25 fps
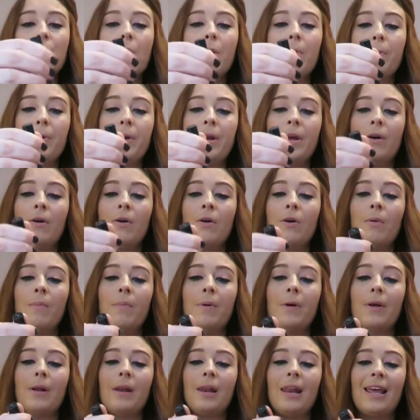you open it
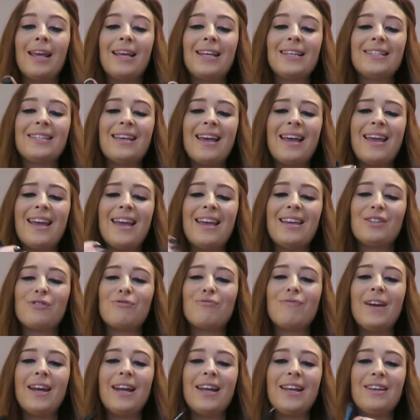up, like I say, it
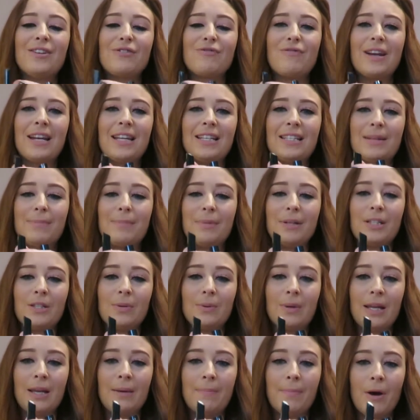is really similar
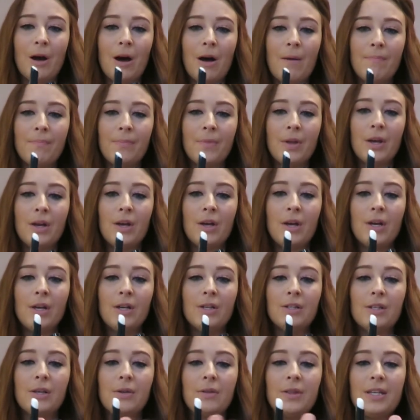to a lip balm.
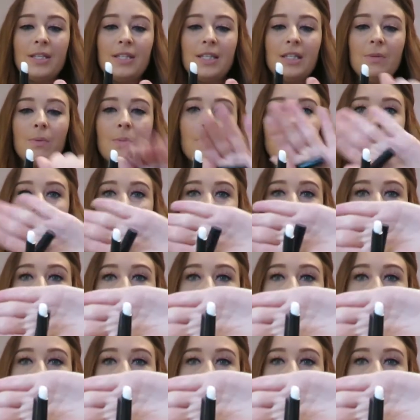So this is what the top